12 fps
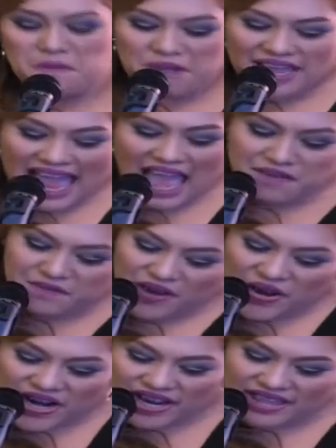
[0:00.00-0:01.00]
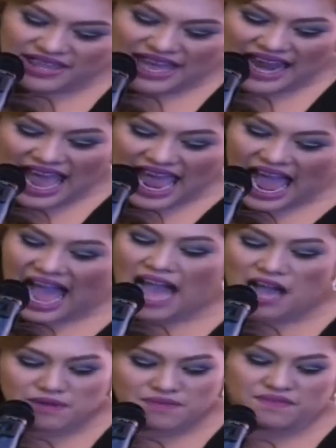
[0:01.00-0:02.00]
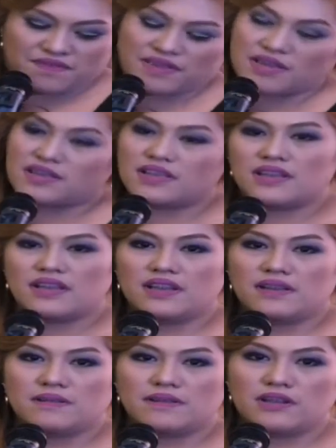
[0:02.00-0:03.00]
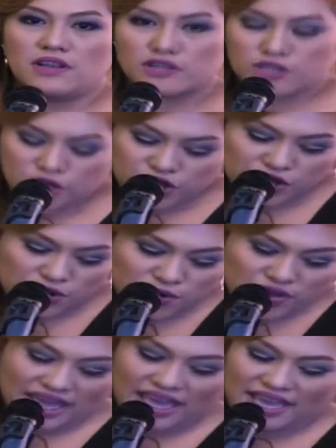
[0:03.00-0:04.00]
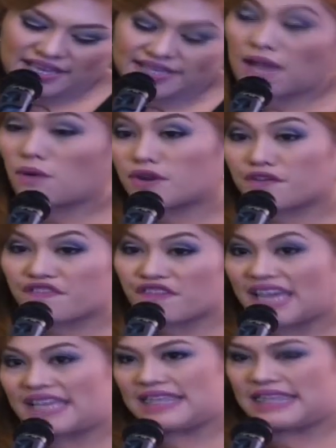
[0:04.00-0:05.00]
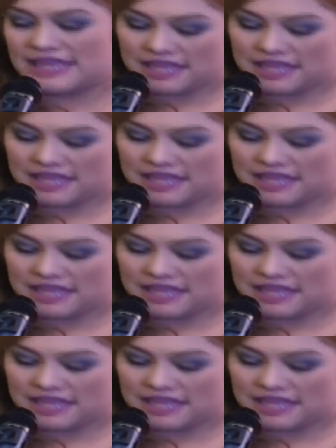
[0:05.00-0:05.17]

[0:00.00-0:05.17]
But I've learned that I have to showcase our faith.